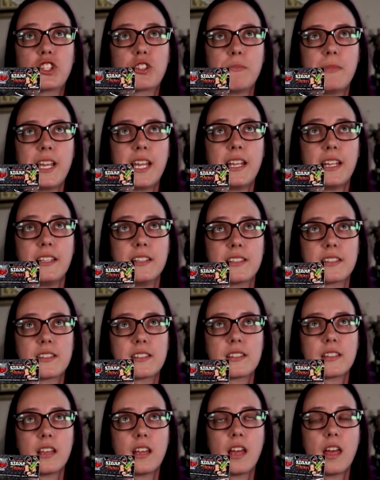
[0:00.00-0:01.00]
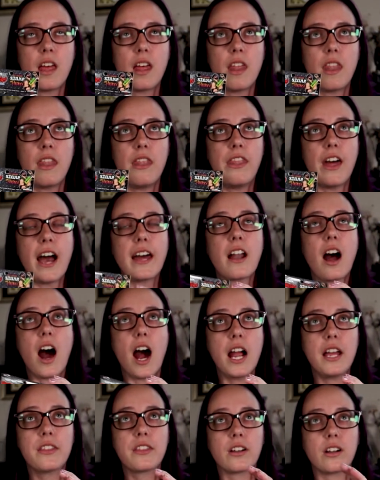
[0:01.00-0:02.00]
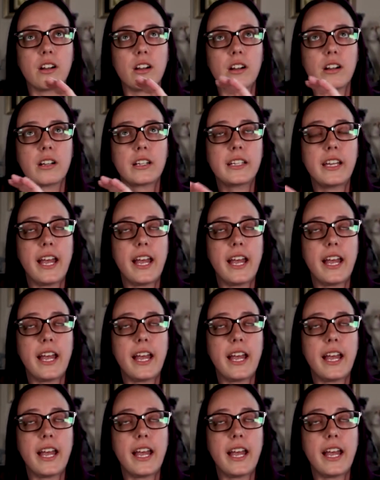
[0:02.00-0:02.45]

Which means that either